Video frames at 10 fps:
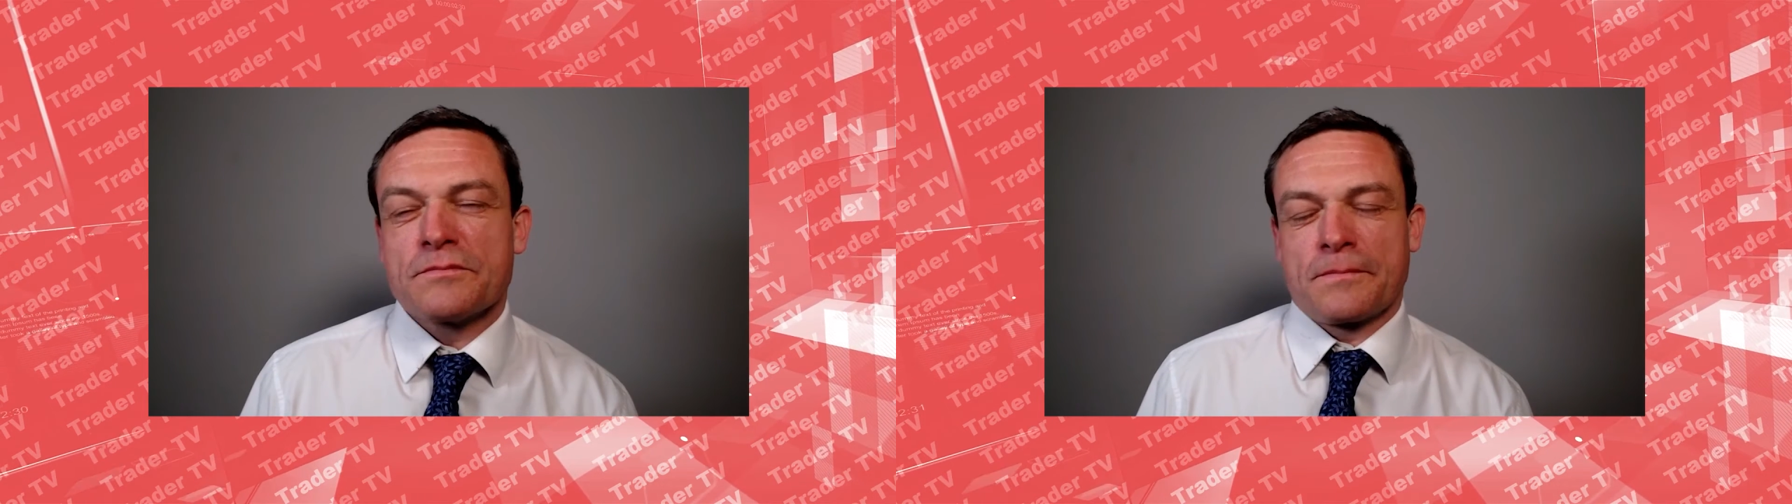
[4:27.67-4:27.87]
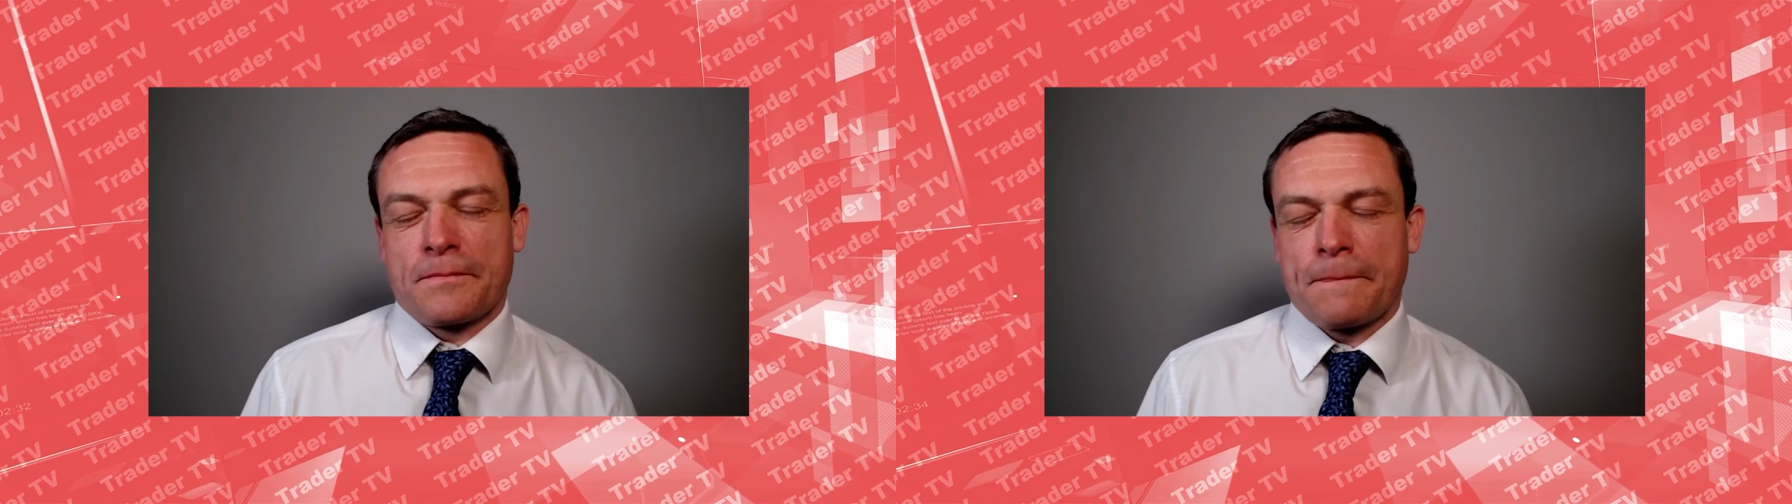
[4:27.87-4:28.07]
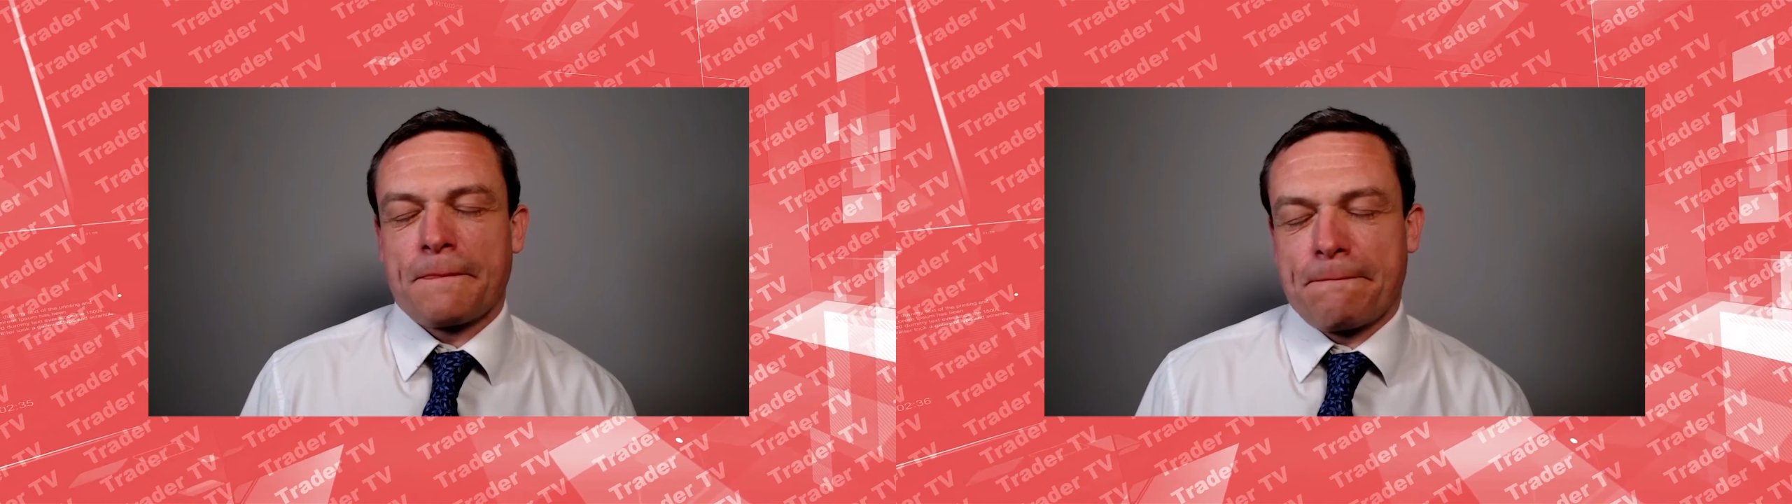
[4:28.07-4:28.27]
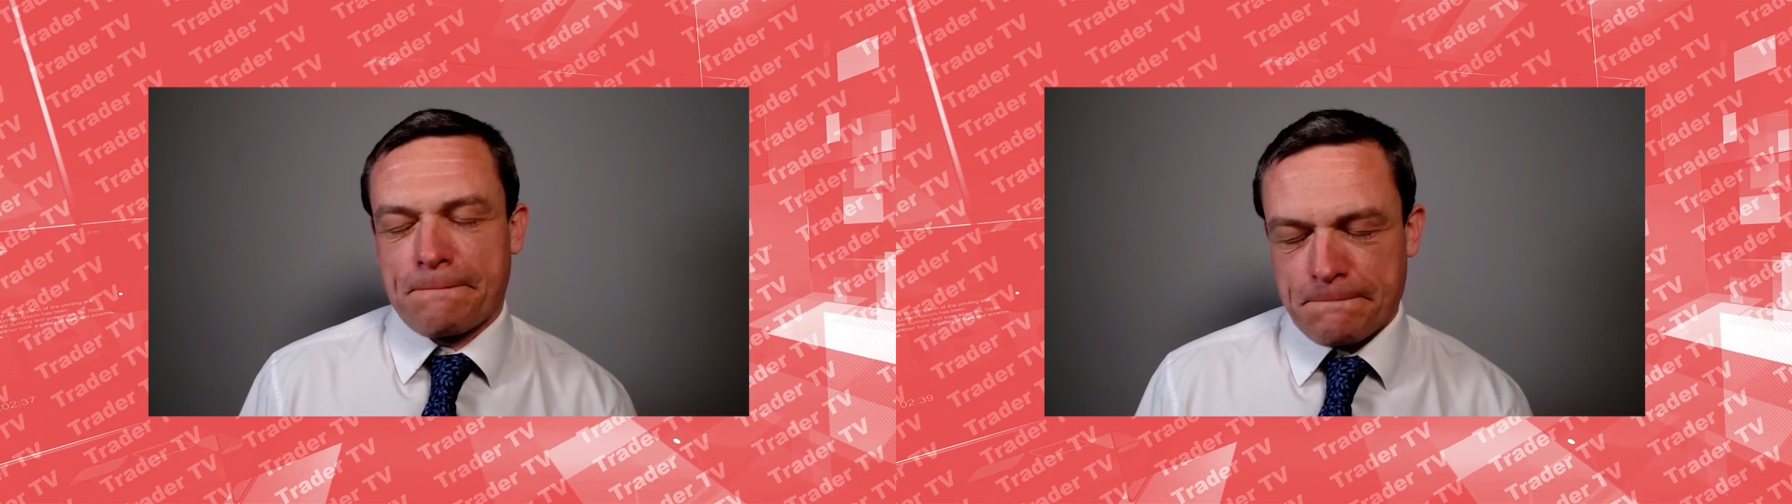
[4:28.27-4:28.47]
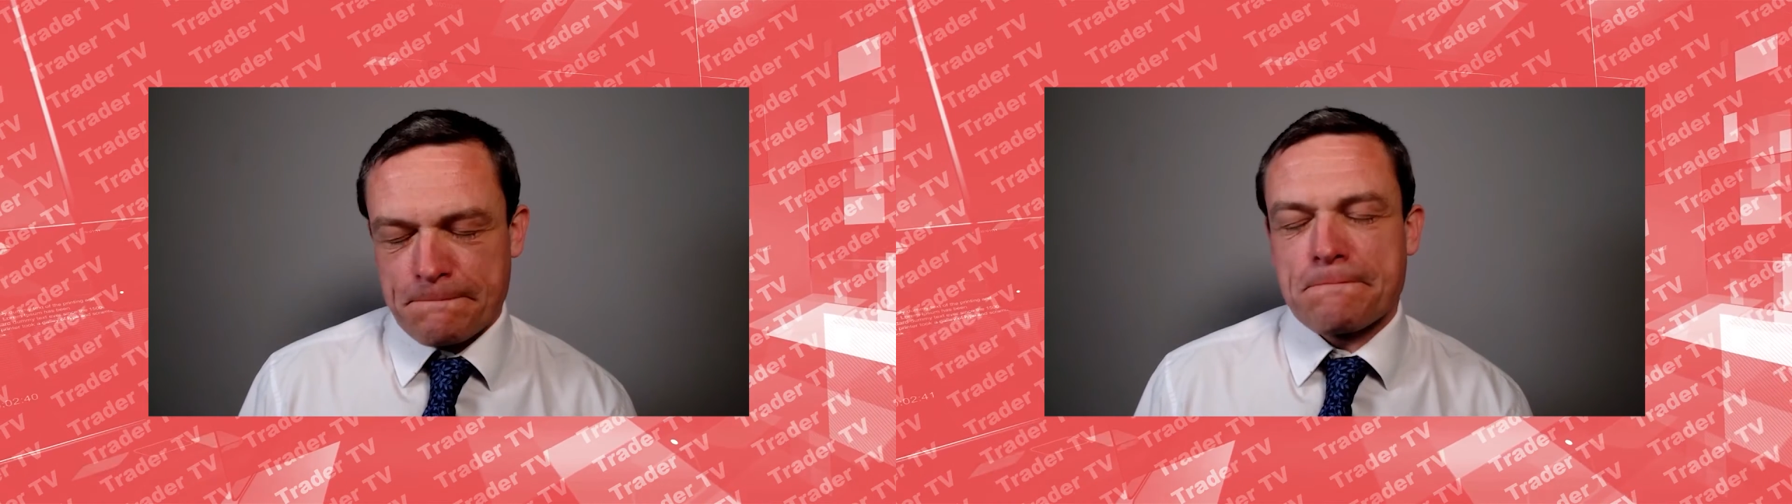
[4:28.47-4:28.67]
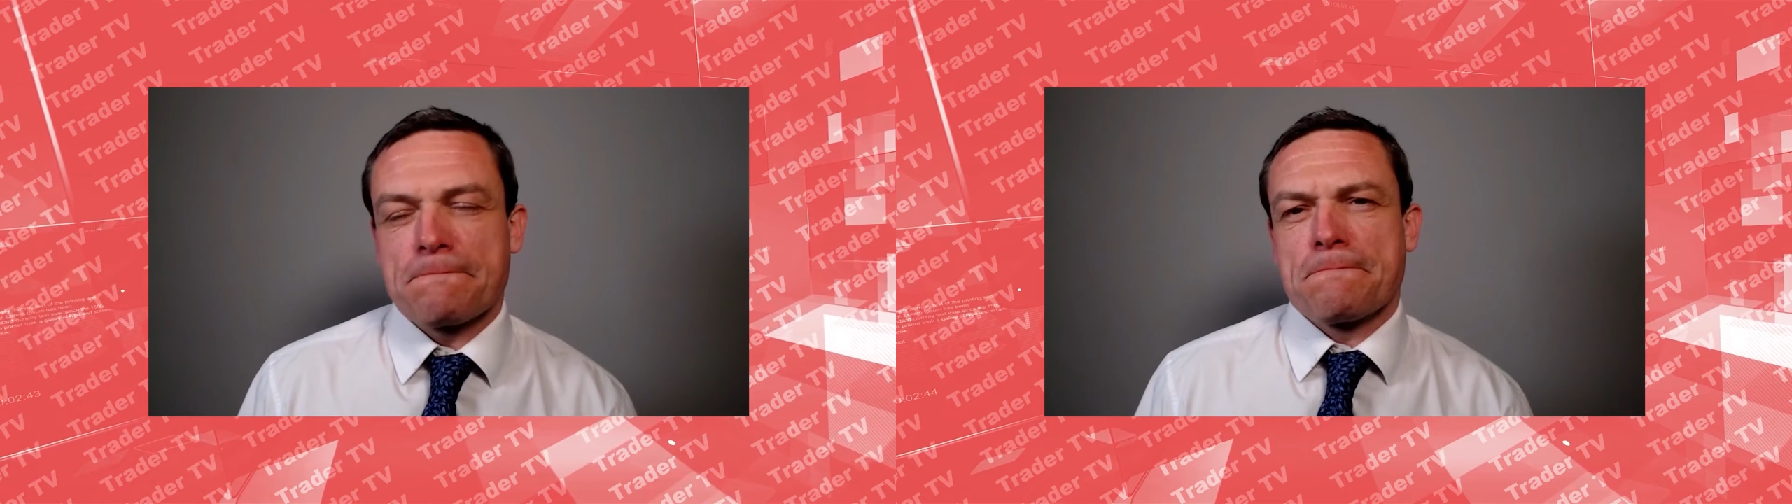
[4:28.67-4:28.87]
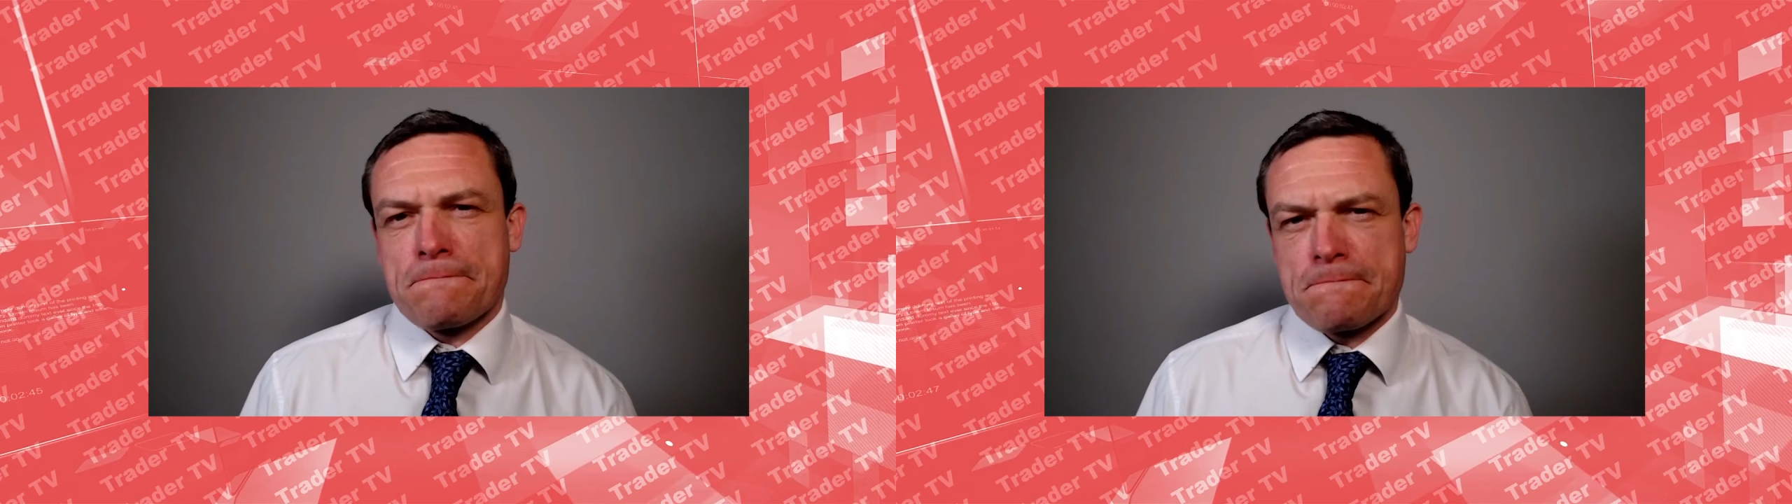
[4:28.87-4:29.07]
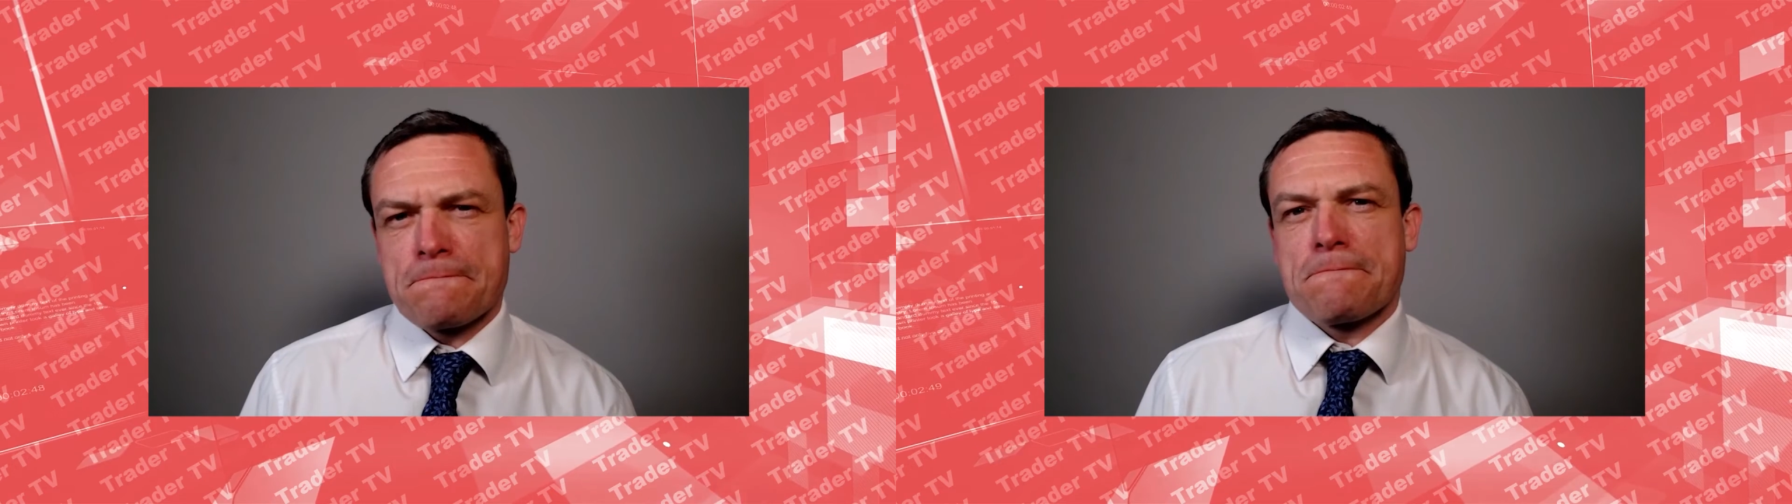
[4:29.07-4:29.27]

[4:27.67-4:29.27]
Flow products are generally low